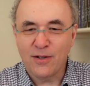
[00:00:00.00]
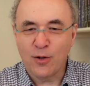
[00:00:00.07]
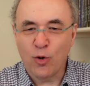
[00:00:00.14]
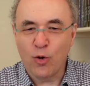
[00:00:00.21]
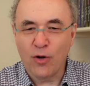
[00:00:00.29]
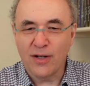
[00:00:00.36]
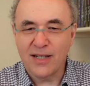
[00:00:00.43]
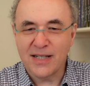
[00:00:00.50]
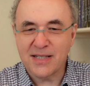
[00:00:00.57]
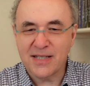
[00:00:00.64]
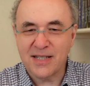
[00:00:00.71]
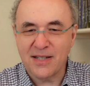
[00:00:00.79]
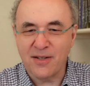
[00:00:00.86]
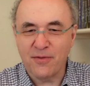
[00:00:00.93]
or let's
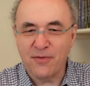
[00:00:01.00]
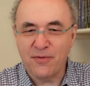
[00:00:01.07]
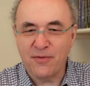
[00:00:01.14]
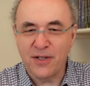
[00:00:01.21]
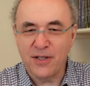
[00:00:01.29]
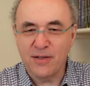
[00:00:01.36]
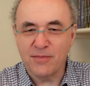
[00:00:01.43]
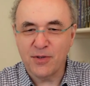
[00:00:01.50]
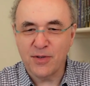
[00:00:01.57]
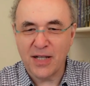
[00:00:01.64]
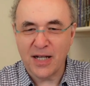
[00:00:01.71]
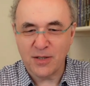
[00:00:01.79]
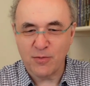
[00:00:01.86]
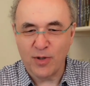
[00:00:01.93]
see, the film
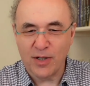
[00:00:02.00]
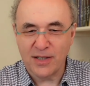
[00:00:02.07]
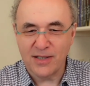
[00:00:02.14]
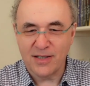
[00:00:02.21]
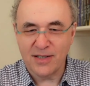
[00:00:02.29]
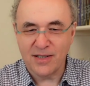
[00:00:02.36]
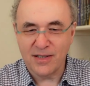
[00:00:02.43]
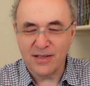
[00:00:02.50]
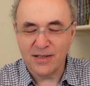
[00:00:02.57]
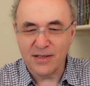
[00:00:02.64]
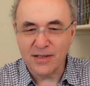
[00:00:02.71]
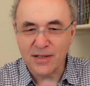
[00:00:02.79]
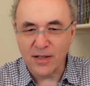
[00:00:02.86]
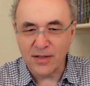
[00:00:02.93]
2001,
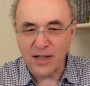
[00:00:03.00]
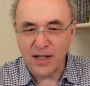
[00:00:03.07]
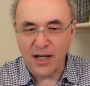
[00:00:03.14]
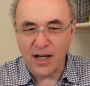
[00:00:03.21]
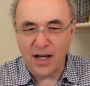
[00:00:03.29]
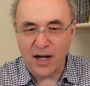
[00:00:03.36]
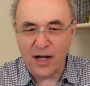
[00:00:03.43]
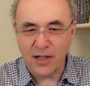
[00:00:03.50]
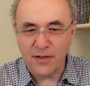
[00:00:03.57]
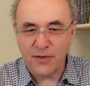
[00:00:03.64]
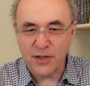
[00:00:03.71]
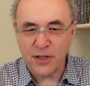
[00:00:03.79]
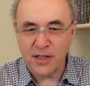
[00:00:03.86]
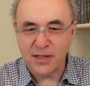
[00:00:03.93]
the, the
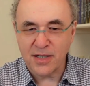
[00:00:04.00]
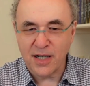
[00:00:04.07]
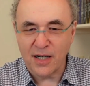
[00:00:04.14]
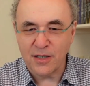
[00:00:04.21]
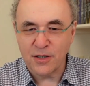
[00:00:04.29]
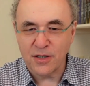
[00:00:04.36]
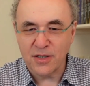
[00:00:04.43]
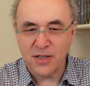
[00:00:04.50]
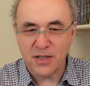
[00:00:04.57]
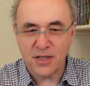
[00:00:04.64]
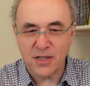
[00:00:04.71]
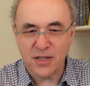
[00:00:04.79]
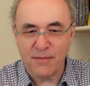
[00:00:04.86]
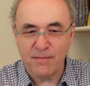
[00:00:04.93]
artificial
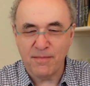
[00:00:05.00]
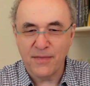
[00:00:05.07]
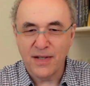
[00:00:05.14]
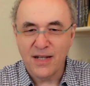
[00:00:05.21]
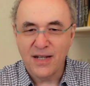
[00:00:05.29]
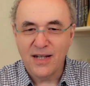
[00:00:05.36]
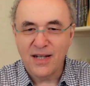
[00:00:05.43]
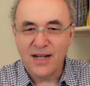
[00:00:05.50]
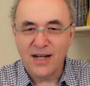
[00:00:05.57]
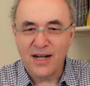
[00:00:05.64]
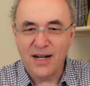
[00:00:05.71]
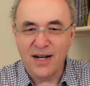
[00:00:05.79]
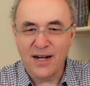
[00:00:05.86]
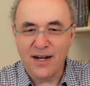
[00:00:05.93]
intelligence um,
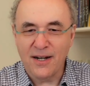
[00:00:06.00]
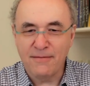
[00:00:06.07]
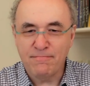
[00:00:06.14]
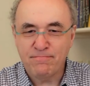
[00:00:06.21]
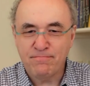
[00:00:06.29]
uh,